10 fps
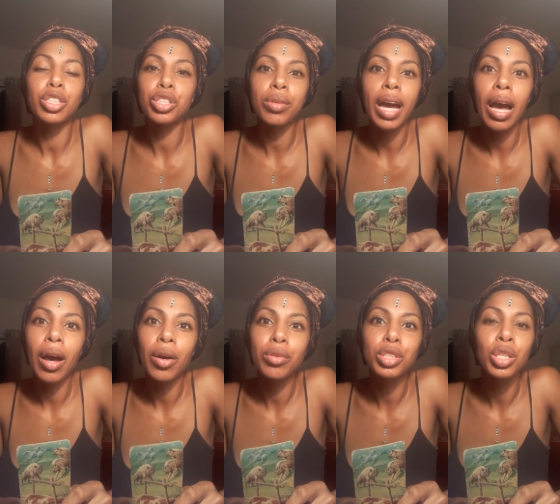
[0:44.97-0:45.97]

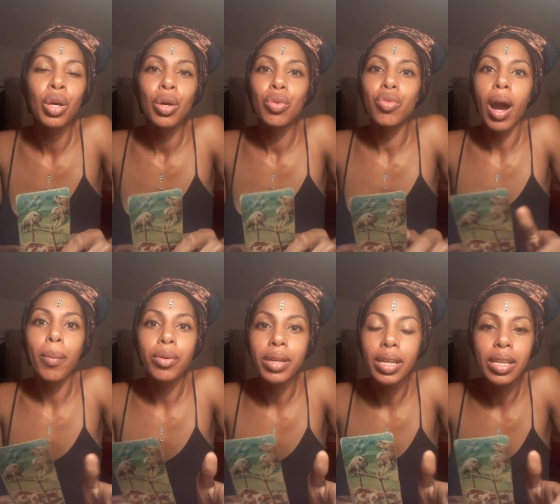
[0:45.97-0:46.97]
shootouts,
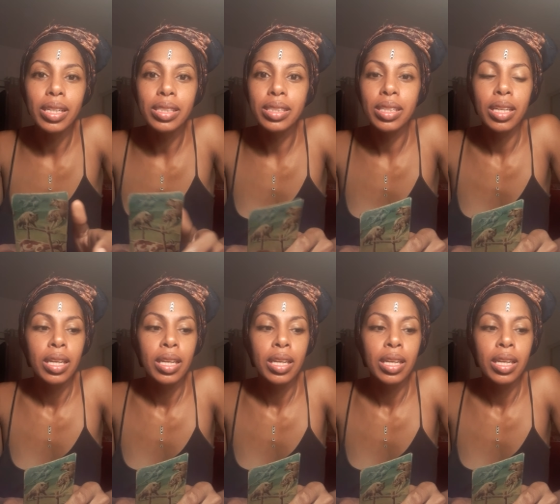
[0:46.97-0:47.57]
robberies.